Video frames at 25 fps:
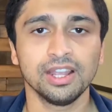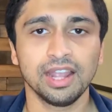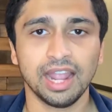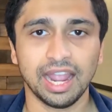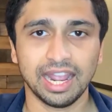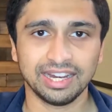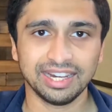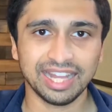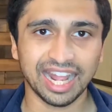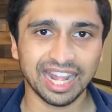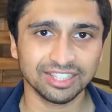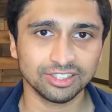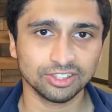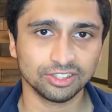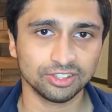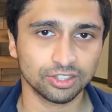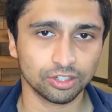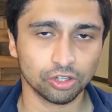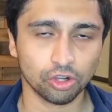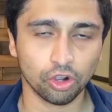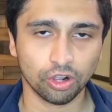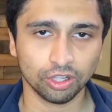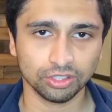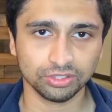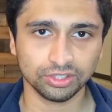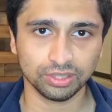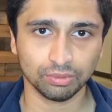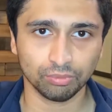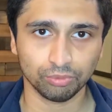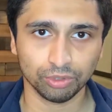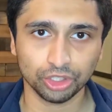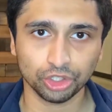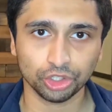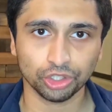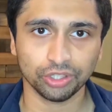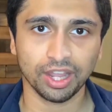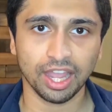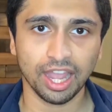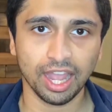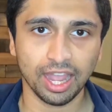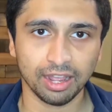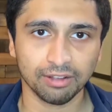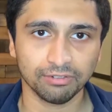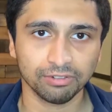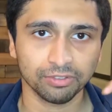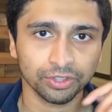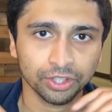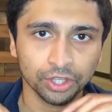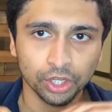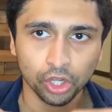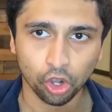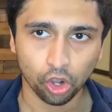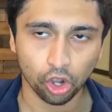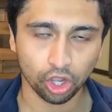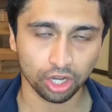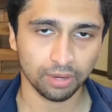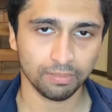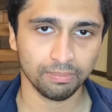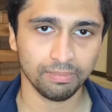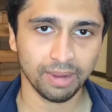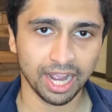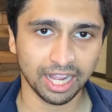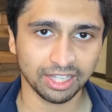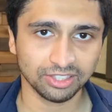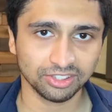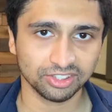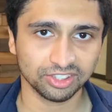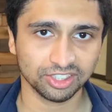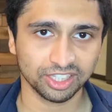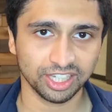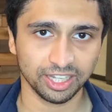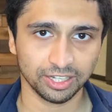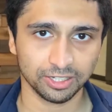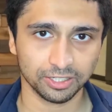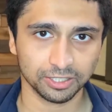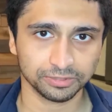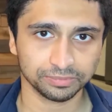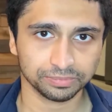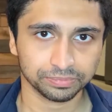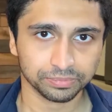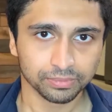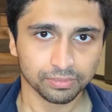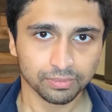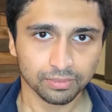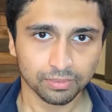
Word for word: And that's the concept we should have on a mass scale.